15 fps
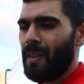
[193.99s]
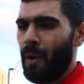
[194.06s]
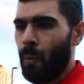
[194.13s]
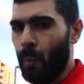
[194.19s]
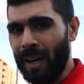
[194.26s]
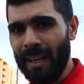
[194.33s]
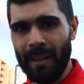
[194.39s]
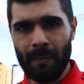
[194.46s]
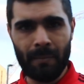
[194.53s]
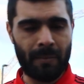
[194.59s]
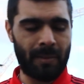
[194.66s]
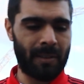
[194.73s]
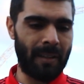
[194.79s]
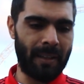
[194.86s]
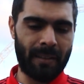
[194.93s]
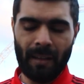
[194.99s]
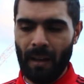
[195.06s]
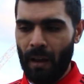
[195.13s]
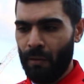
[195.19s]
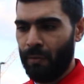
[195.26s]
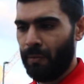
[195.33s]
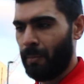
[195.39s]
Williams,
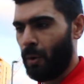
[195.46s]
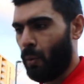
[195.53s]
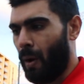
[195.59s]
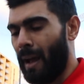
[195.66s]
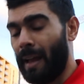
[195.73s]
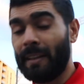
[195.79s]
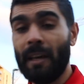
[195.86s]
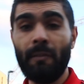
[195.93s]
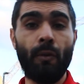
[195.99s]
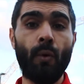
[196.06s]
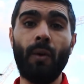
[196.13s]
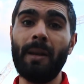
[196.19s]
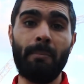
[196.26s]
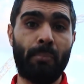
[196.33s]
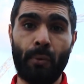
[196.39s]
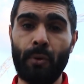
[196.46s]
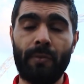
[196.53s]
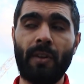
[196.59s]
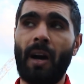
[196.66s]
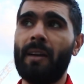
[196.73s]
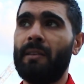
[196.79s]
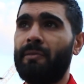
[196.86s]
Lindelof, Maguire, they've all
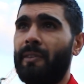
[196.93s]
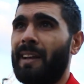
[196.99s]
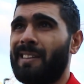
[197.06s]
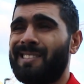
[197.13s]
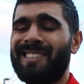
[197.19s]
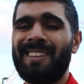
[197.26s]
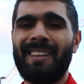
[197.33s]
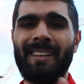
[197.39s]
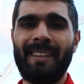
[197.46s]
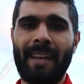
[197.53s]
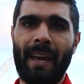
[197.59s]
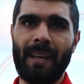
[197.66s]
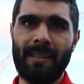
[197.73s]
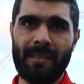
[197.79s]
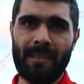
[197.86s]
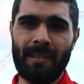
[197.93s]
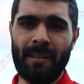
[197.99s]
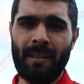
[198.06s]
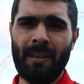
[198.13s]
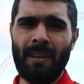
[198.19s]
improved our defence, yes.